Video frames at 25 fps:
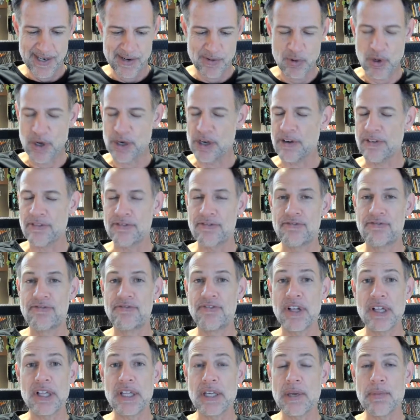where you're
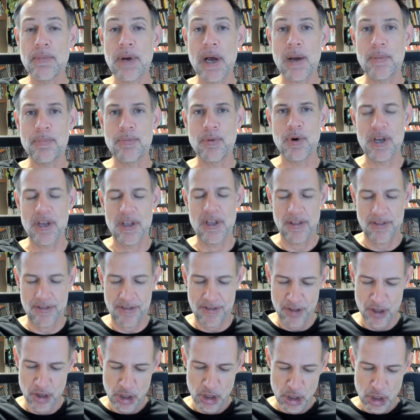filling them up
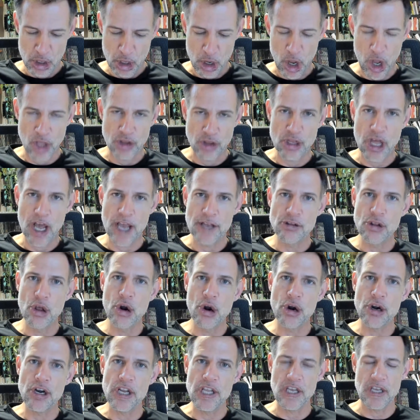with online
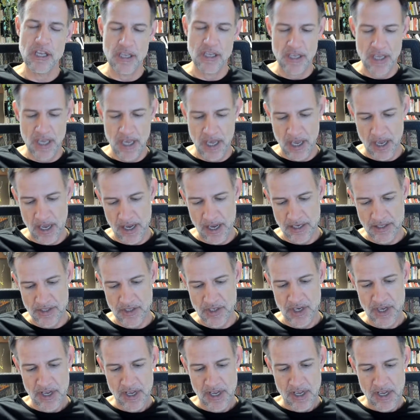learning and
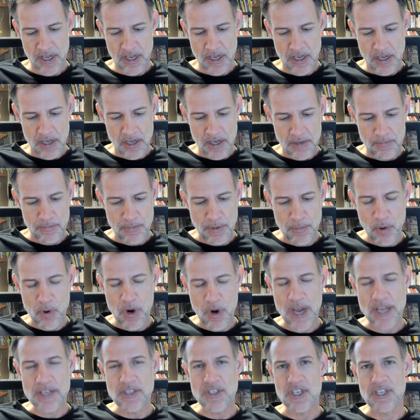
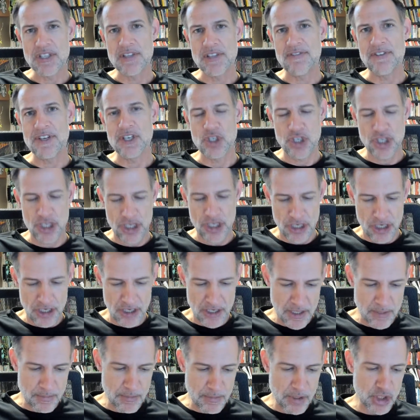memorizing the
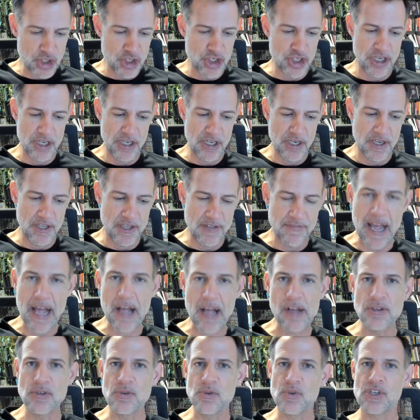vision and the mission and the
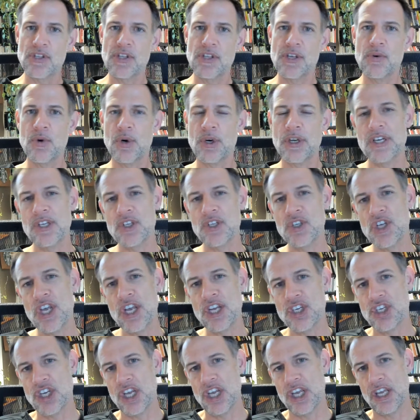values of the
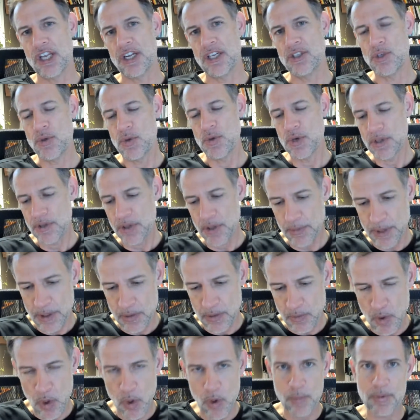organization and doing a little
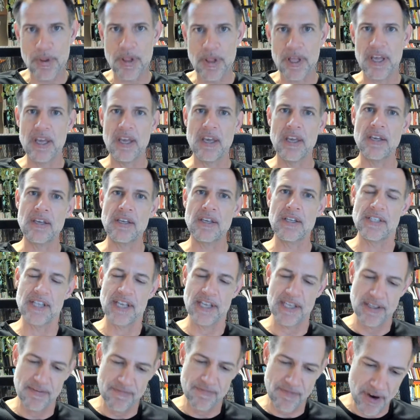bit of role playing and
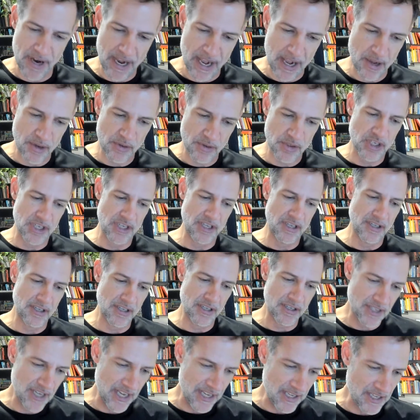taking fair
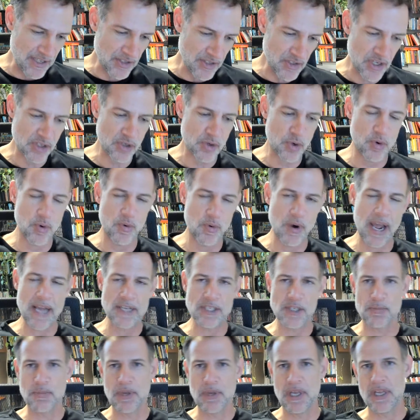housing and taking sexual
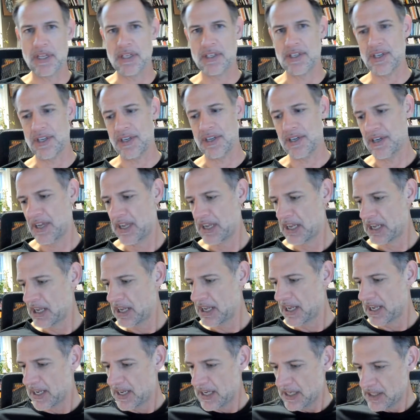harassment and
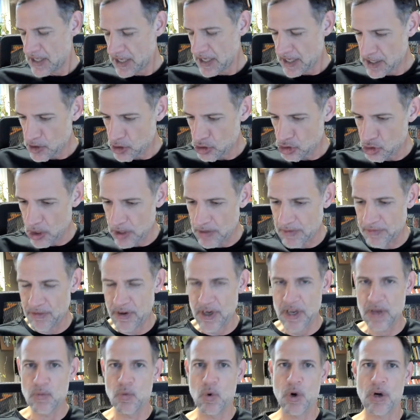taking a
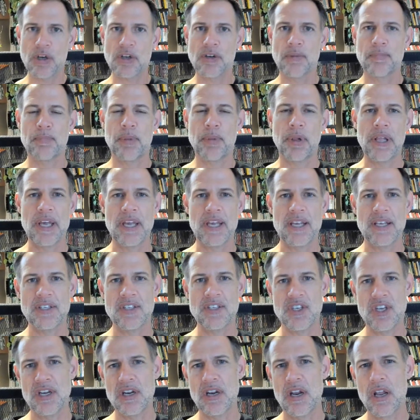drug-free
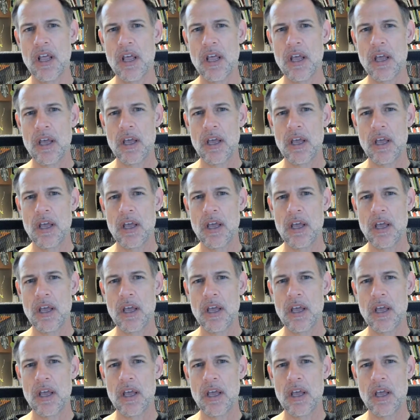workplace and